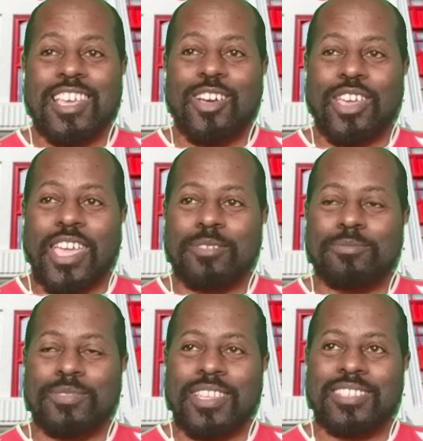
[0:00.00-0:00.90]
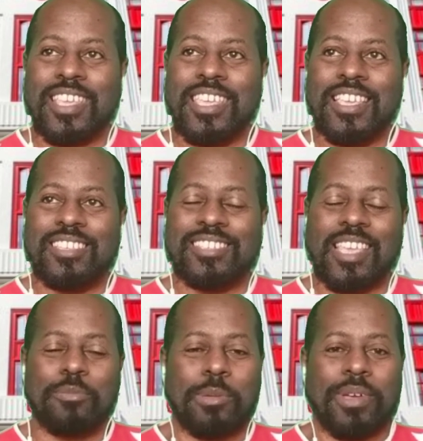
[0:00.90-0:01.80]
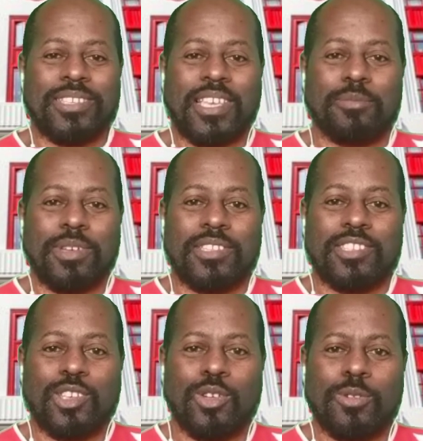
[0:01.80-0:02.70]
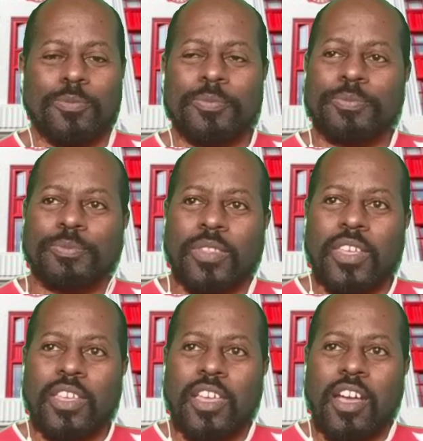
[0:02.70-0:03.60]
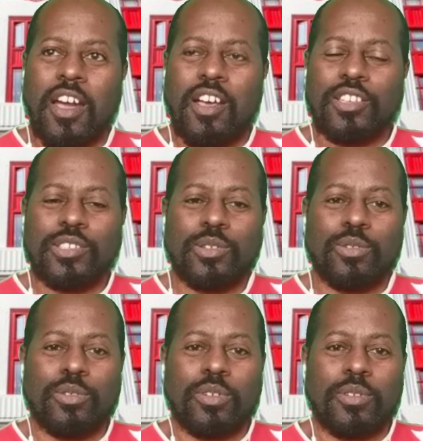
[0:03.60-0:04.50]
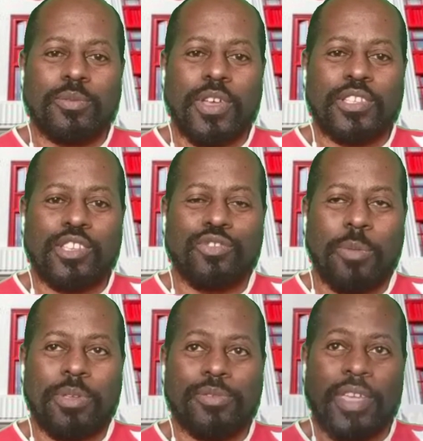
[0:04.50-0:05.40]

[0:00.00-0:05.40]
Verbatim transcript: Okay, let's take it segment by segment. So, Arsenal versus Rapid